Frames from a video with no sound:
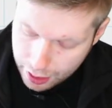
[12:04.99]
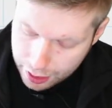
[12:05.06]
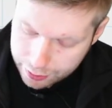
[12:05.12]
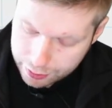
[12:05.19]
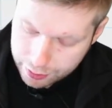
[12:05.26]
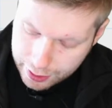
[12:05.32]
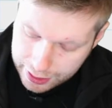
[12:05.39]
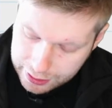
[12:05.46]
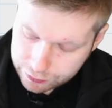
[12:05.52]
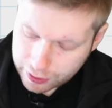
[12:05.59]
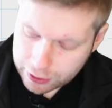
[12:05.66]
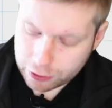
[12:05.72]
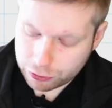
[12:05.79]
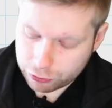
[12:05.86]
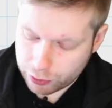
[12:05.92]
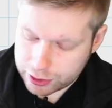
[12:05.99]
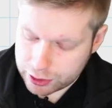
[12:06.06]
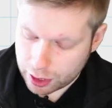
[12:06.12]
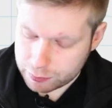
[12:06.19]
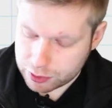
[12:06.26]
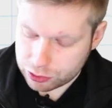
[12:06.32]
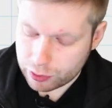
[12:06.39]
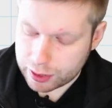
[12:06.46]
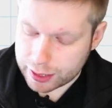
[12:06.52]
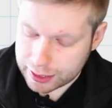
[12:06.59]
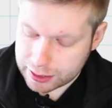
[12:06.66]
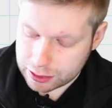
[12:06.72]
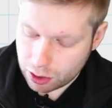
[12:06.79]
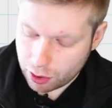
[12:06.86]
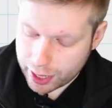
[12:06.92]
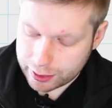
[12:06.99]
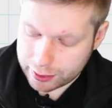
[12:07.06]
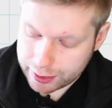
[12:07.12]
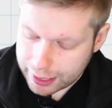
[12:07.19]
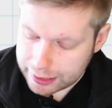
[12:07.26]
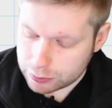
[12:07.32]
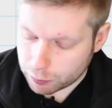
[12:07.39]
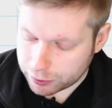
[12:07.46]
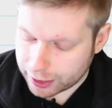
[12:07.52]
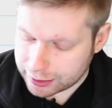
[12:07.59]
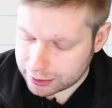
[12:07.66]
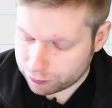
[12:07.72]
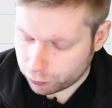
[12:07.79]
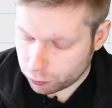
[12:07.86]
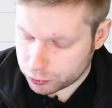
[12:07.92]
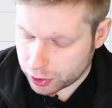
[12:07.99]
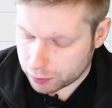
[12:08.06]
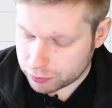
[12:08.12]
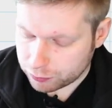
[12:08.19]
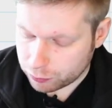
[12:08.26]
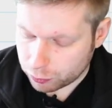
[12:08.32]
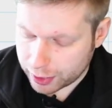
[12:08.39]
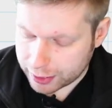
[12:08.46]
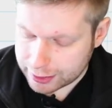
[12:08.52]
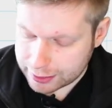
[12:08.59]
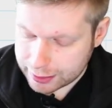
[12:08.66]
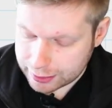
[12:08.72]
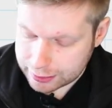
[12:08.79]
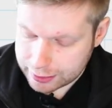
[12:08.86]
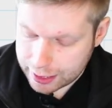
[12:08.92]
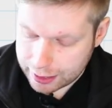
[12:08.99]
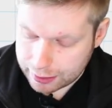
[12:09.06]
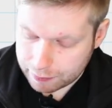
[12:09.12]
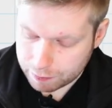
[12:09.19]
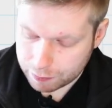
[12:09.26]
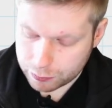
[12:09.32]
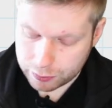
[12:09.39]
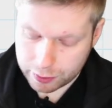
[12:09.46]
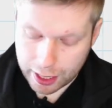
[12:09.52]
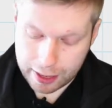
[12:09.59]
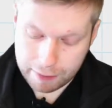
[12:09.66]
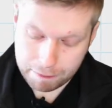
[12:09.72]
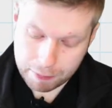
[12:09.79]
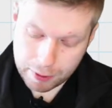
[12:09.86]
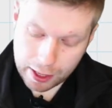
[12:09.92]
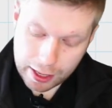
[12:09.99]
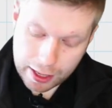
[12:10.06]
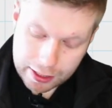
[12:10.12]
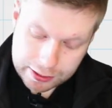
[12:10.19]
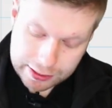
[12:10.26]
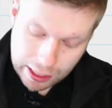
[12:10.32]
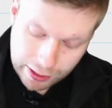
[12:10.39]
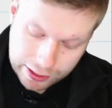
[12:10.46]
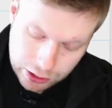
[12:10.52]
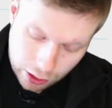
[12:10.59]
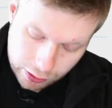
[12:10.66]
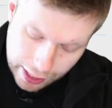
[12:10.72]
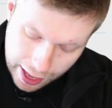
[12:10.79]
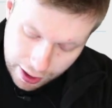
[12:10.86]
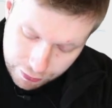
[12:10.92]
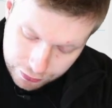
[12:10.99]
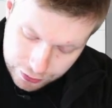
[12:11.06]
Then the next value, 3 times 3, that's 9. The next one, that's 4 times 4, that's 16, okay? So now let's go left,